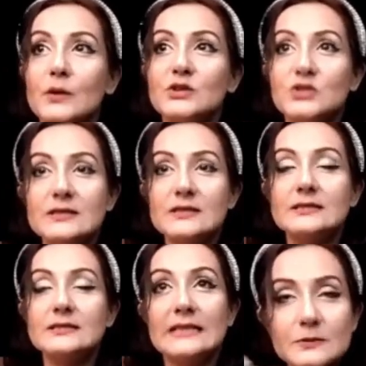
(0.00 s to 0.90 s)
when she
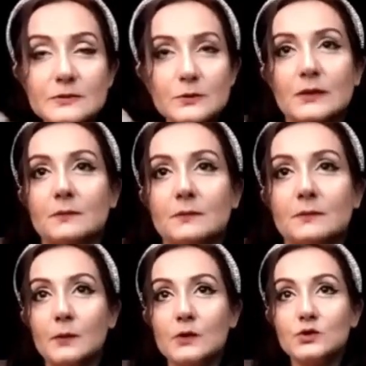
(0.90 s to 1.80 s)
sleeps with
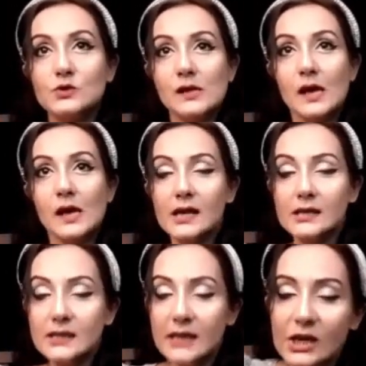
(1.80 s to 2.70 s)
men, when she
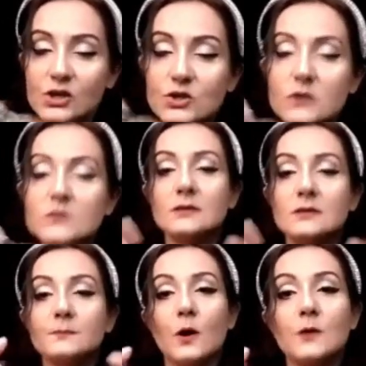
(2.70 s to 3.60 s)
engages in
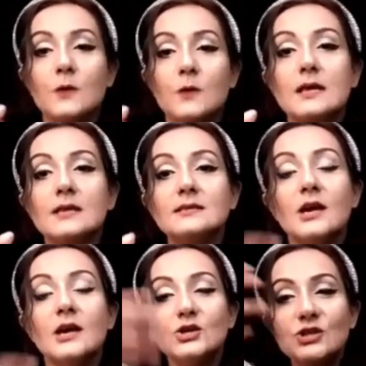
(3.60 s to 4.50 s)
the process,
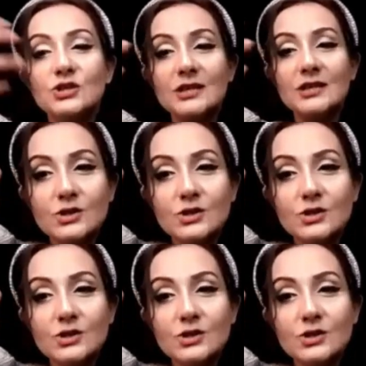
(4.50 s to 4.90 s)
she